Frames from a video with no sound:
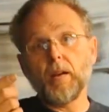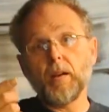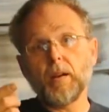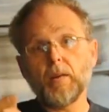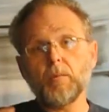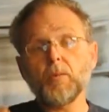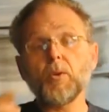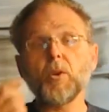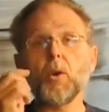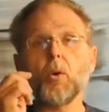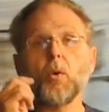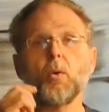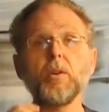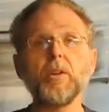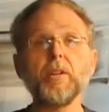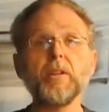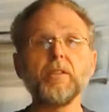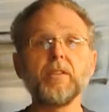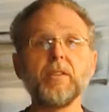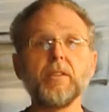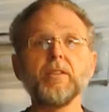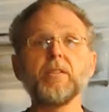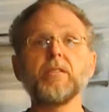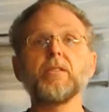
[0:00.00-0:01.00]
I'm
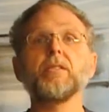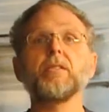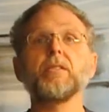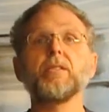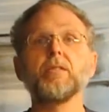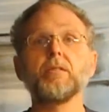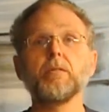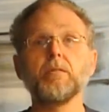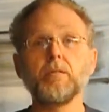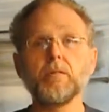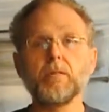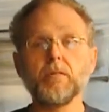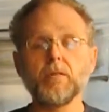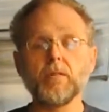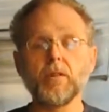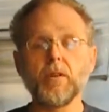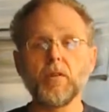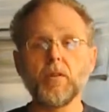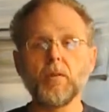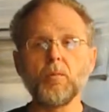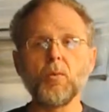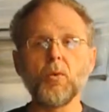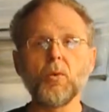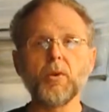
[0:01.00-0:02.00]
recording this
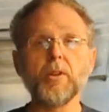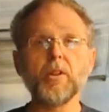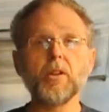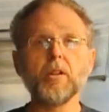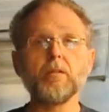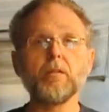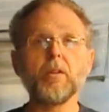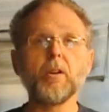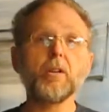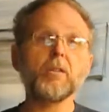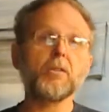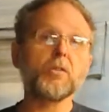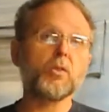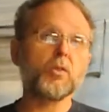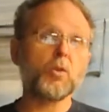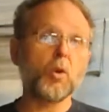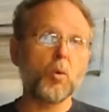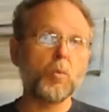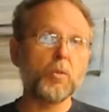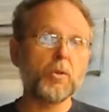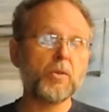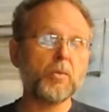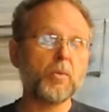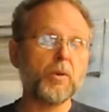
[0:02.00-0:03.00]
on the morning of
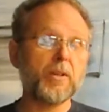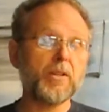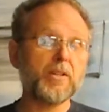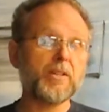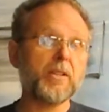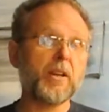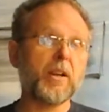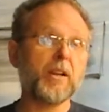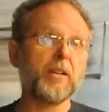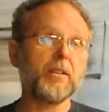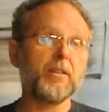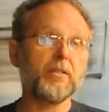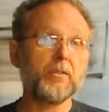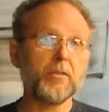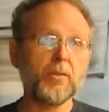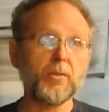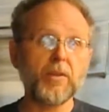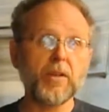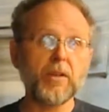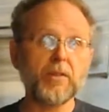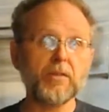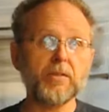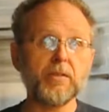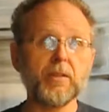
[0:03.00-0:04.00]
October 22nd,
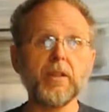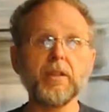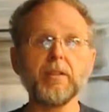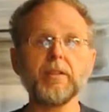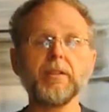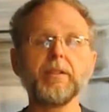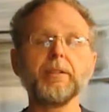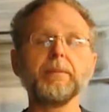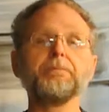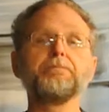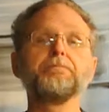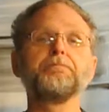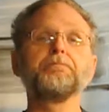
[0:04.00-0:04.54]
2019.